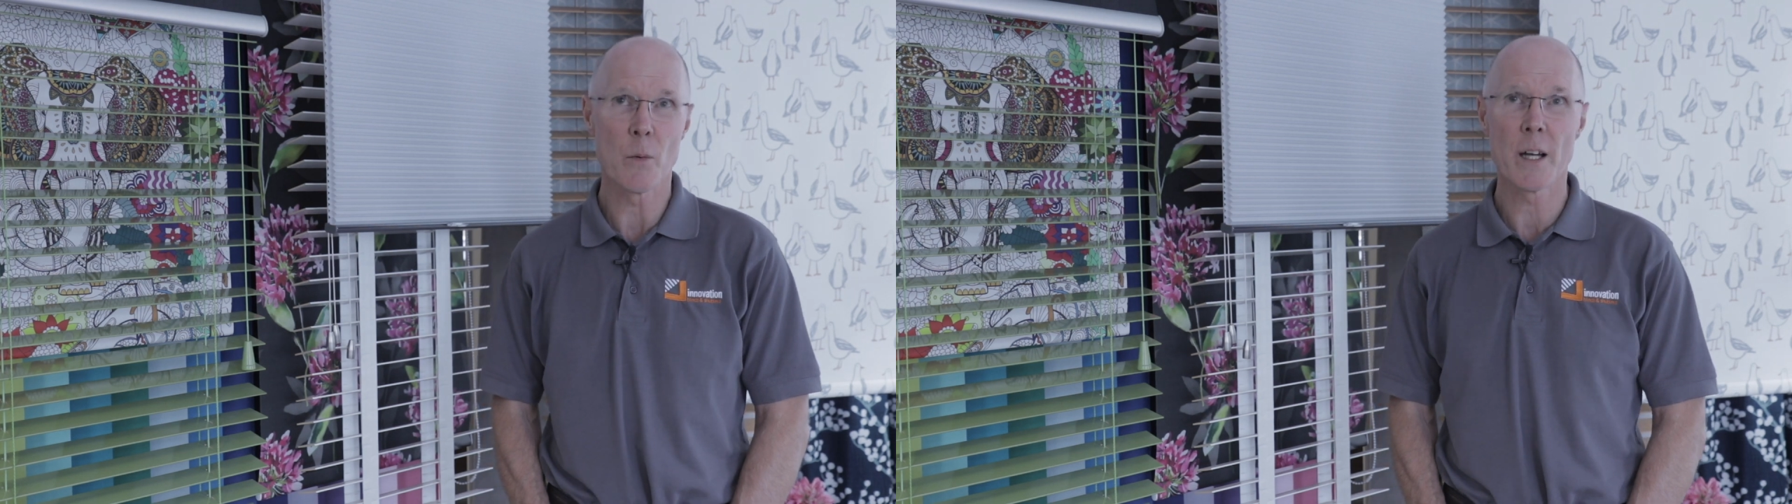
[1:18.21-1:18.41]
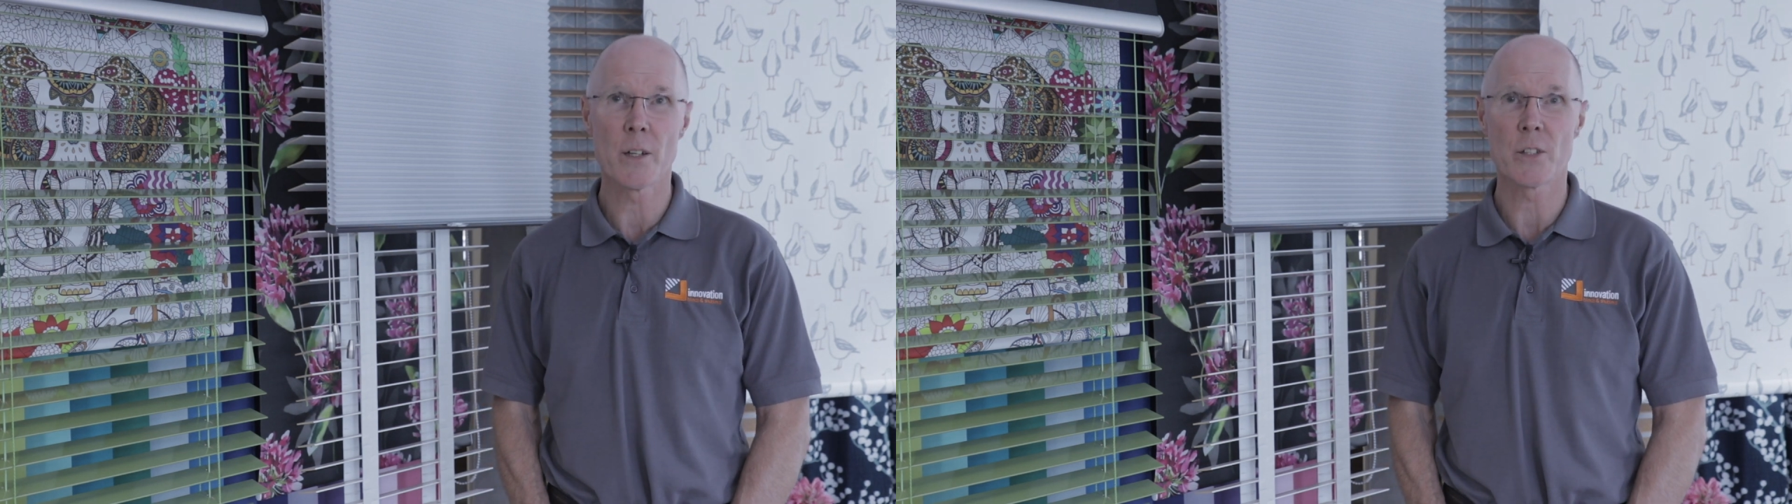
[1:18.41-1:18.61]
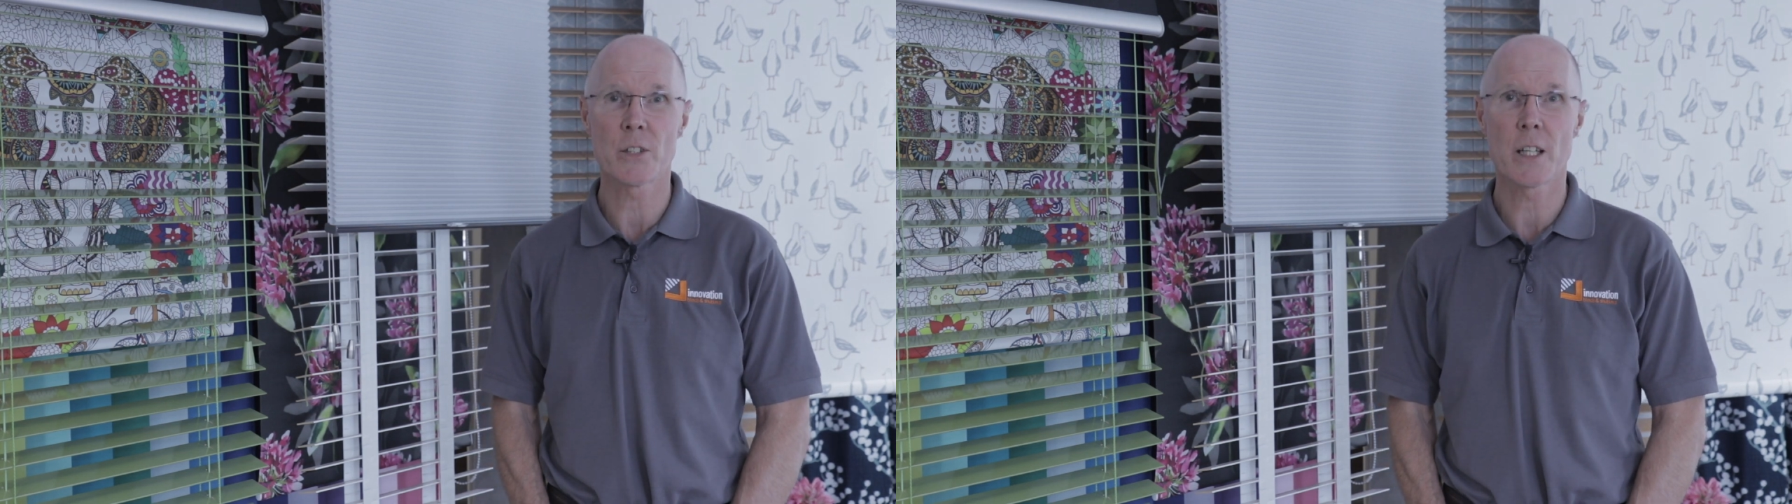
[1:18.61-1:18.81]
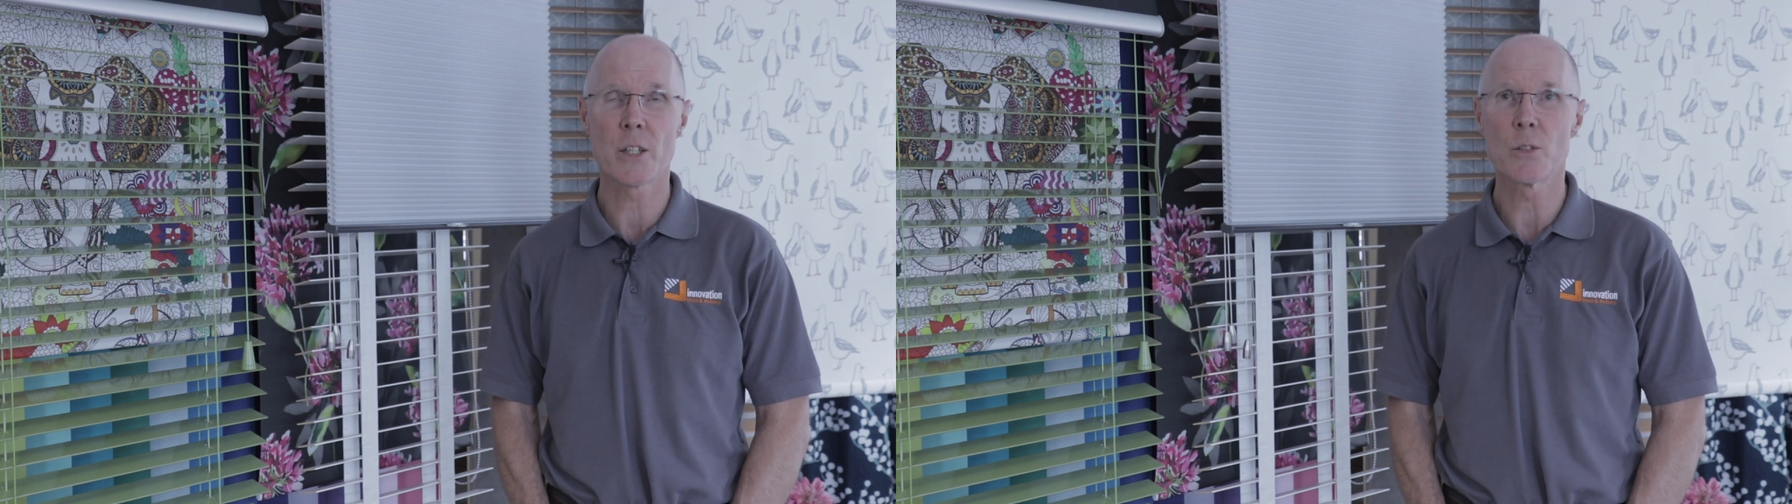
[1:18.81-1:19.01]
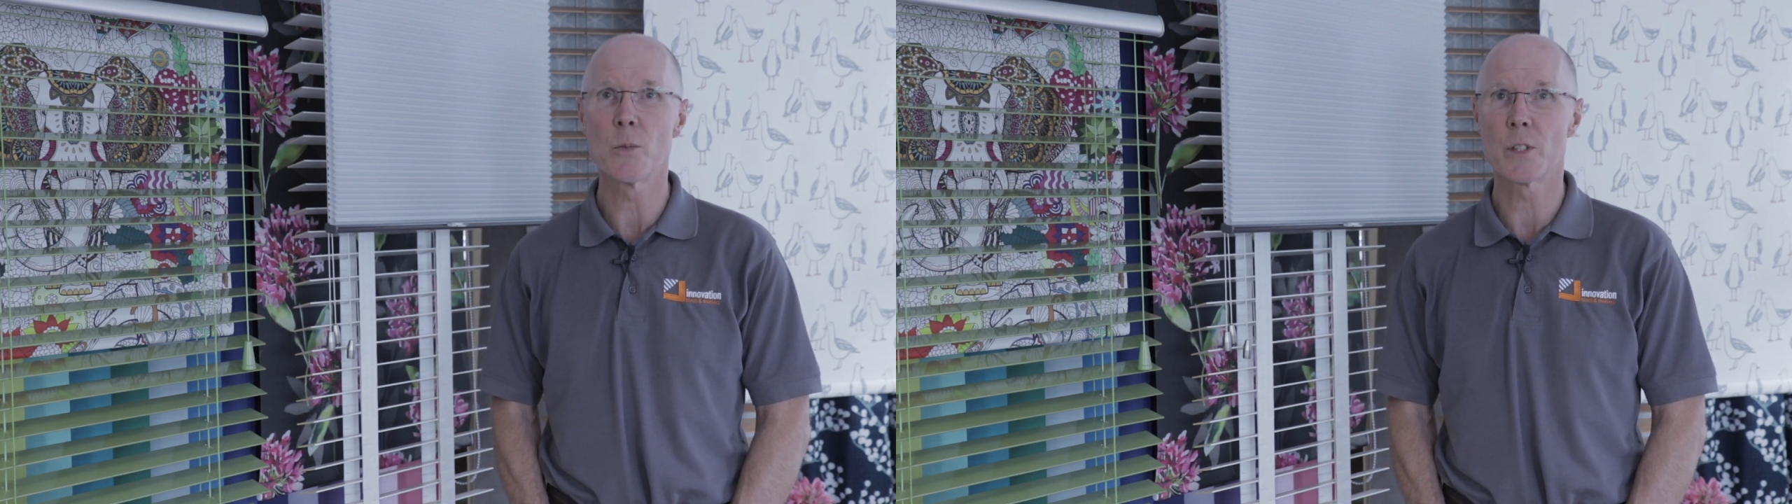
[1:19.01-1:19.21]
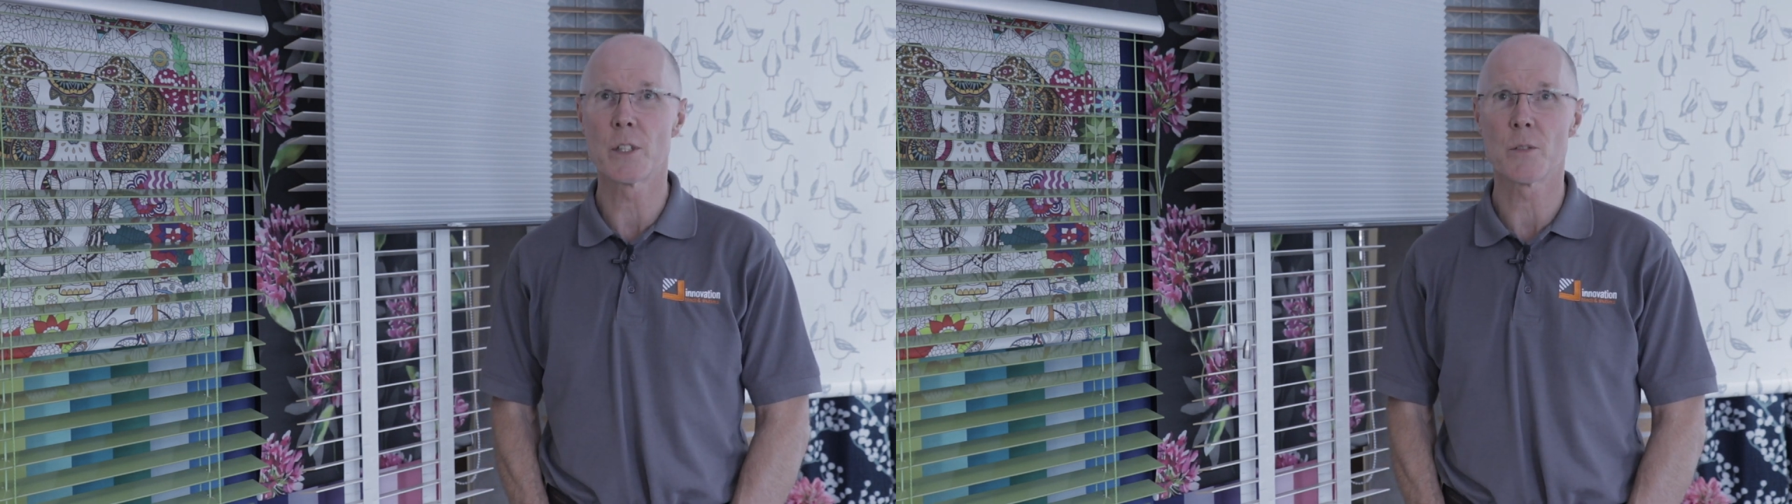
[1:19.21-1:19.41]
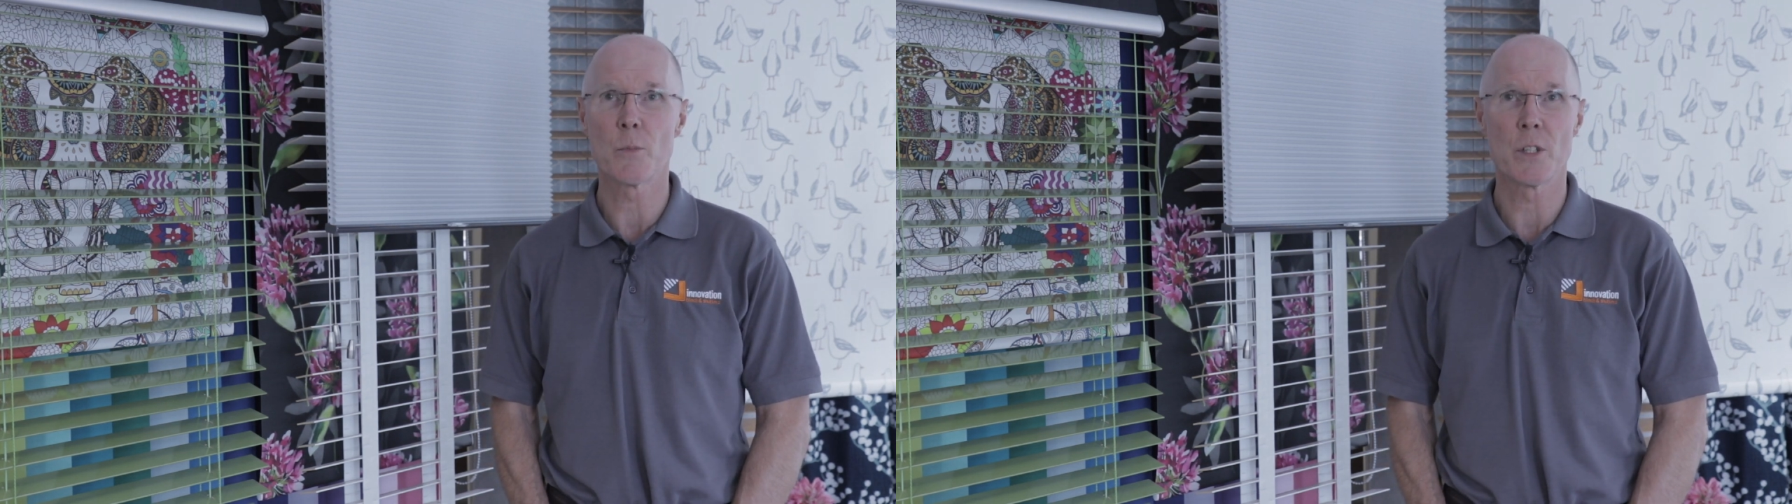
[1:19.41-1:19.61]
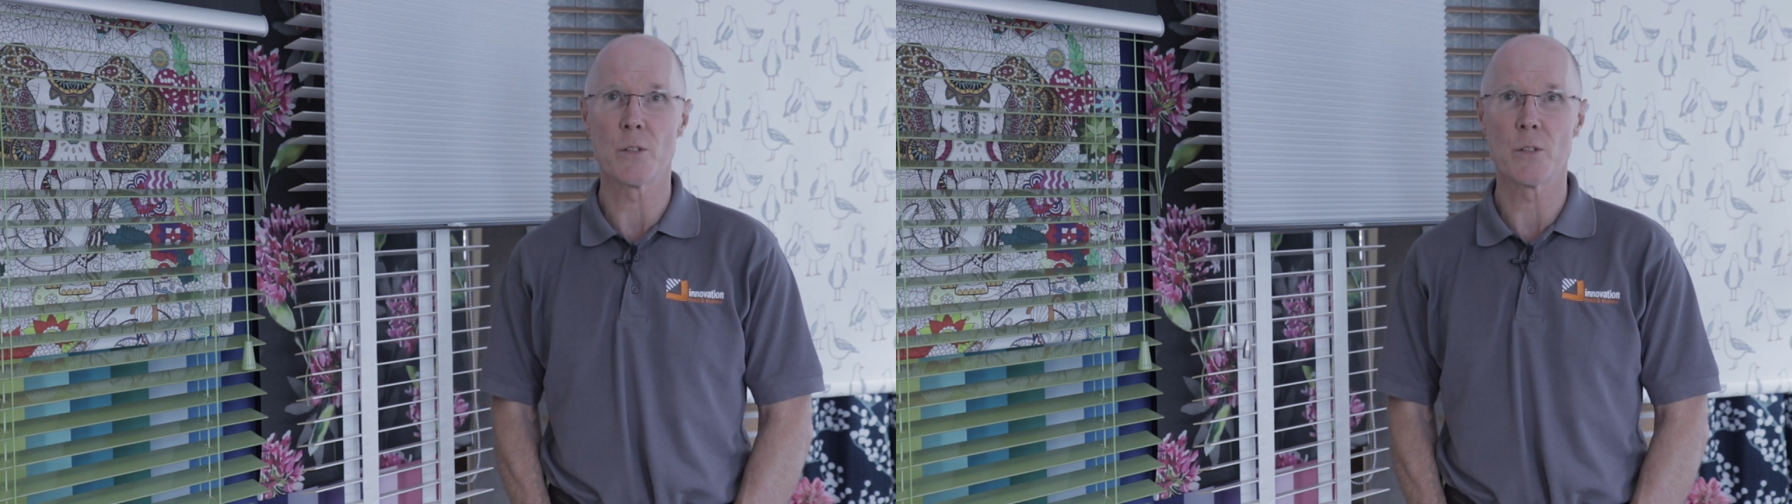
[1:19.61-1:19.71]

way on a schedule, which is, which